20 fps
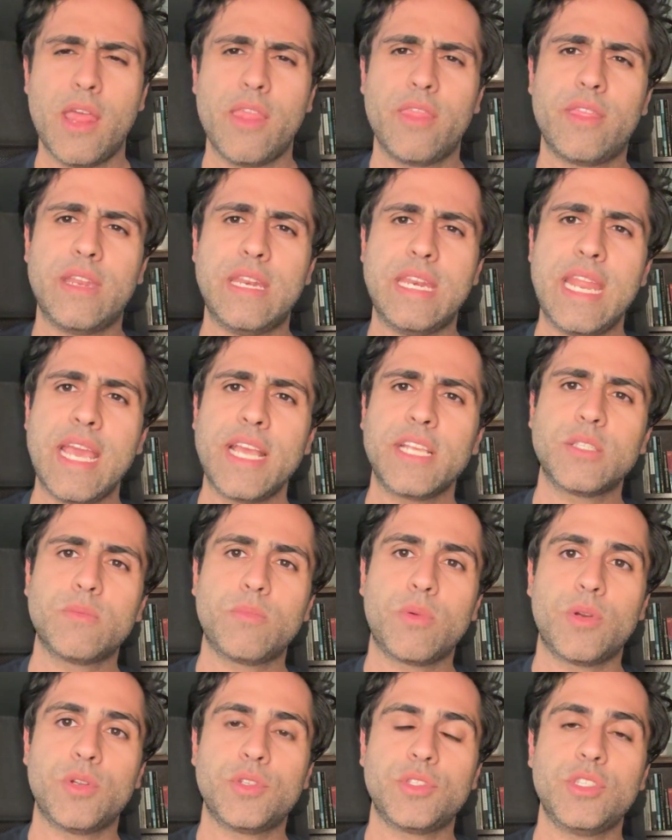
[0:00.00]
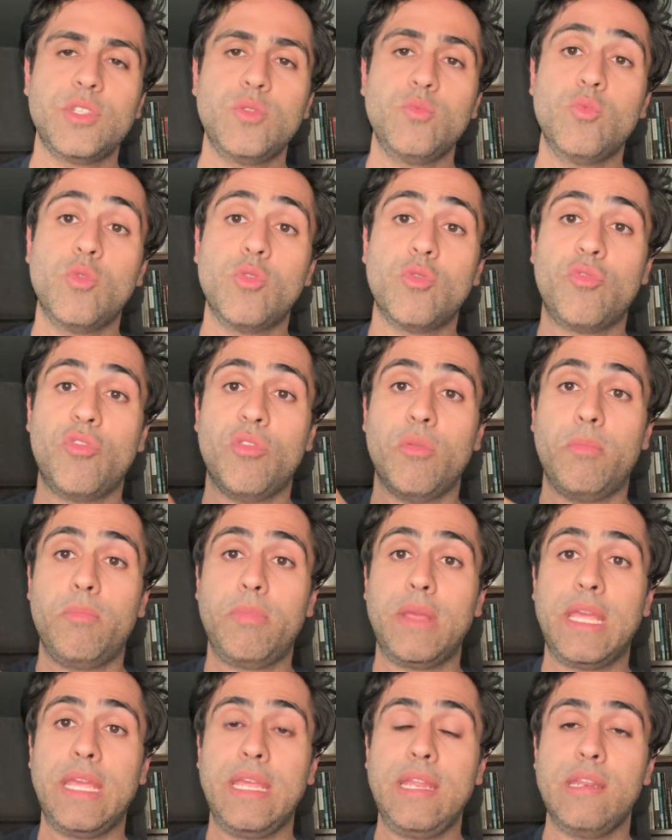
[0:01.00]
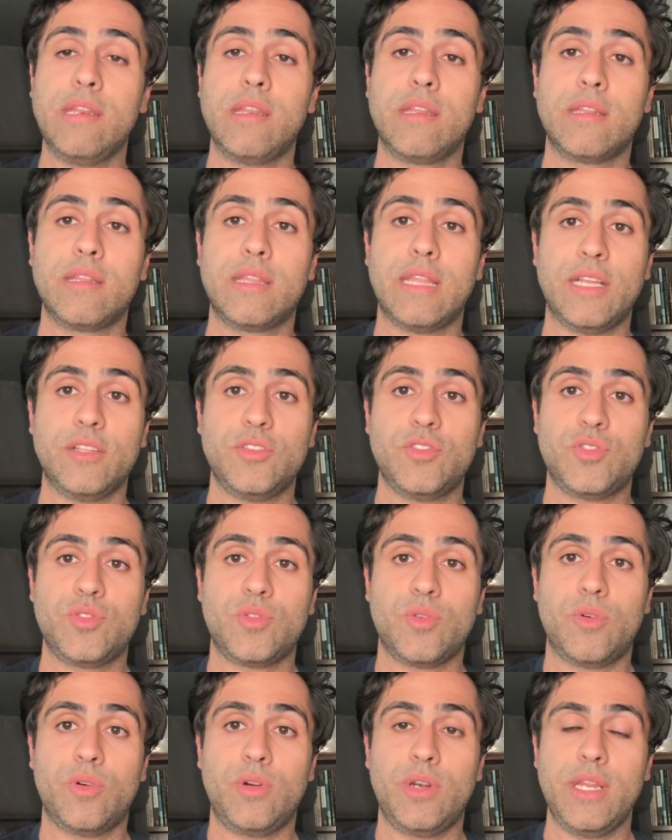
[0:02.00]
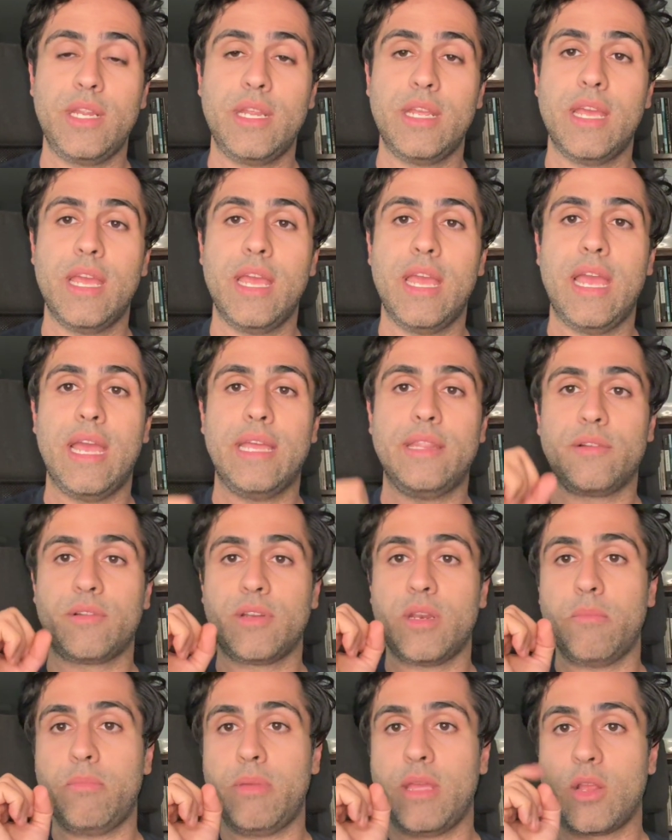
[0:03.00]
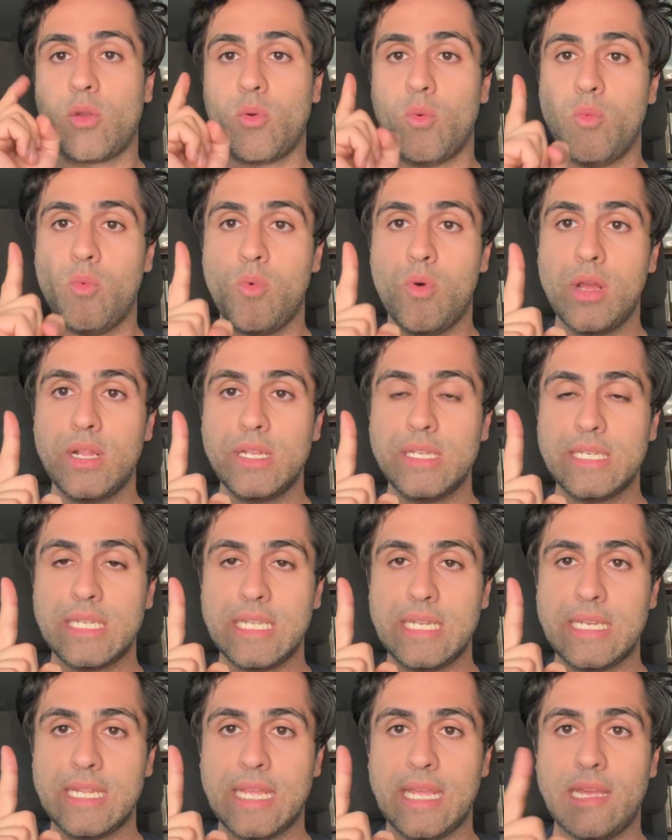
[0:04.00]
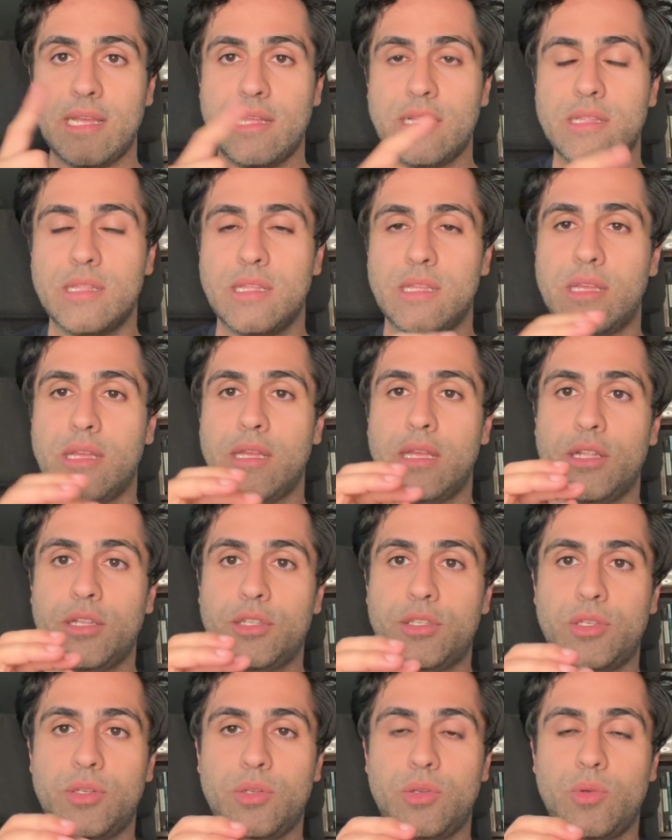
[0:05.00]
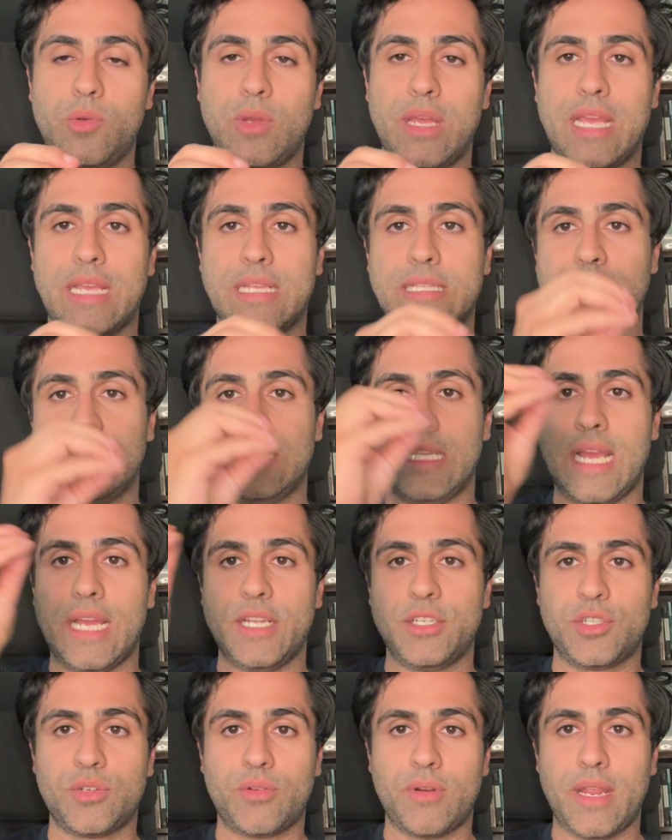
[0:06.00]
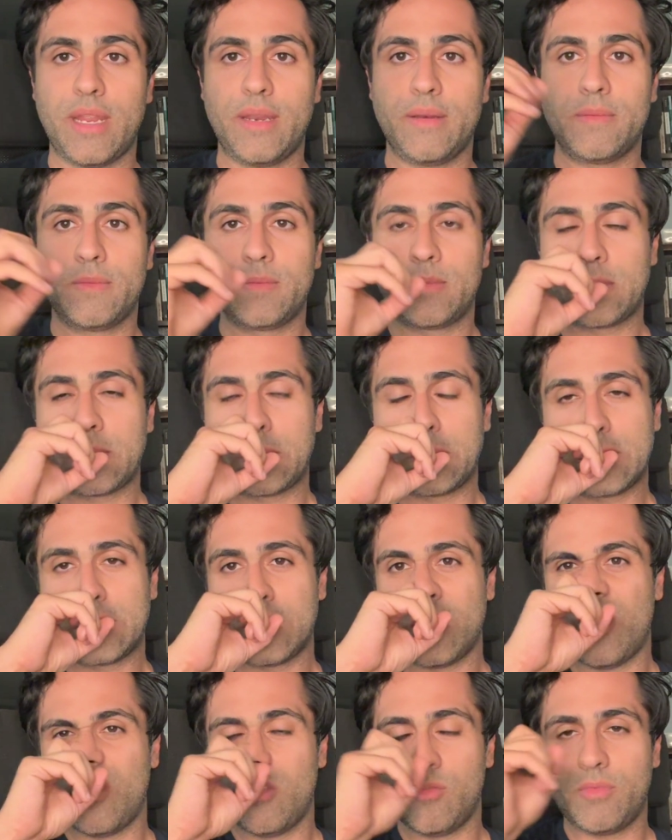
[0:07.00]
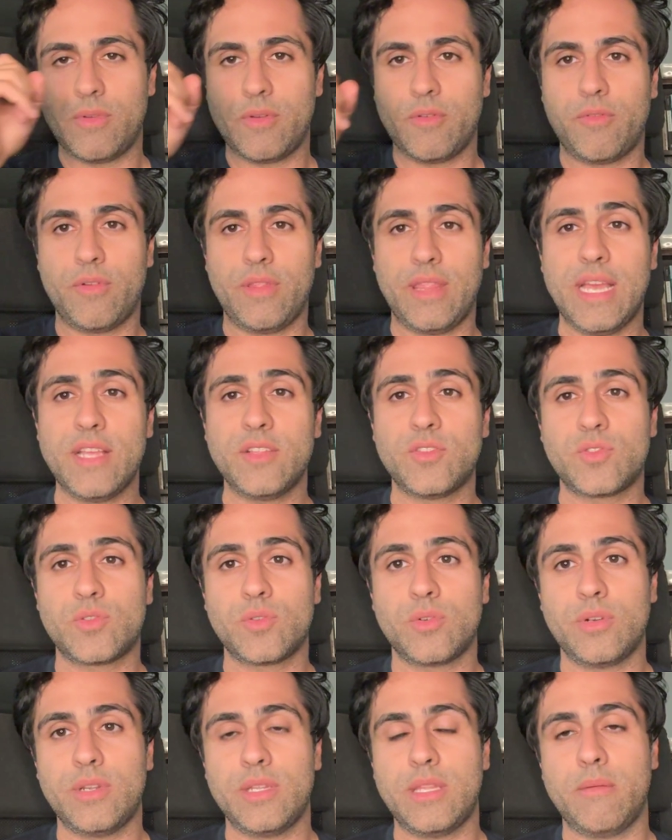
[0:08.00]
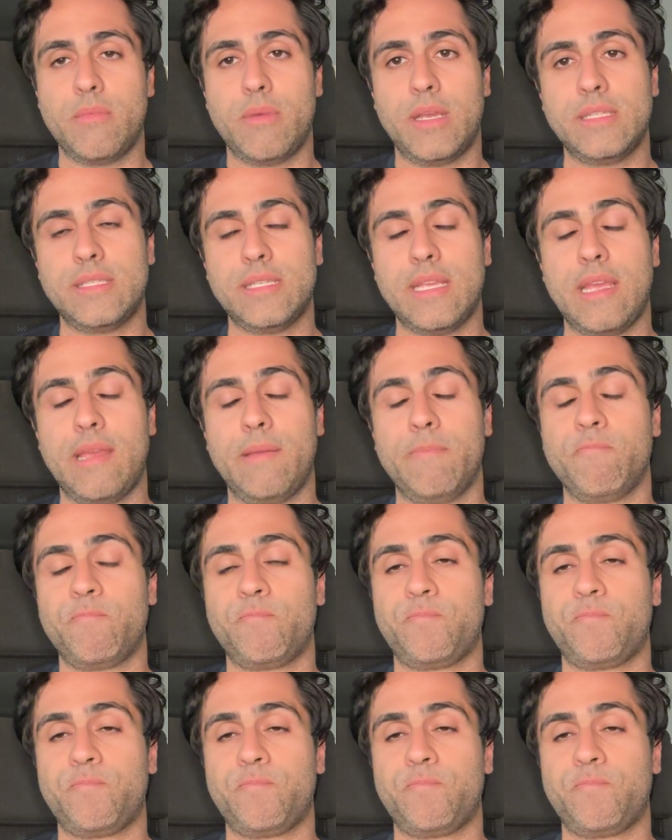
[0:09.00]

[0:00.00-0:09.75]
The next person will repeat that story, and they're going to pick one detail to exaggerate. So for that story, they might say,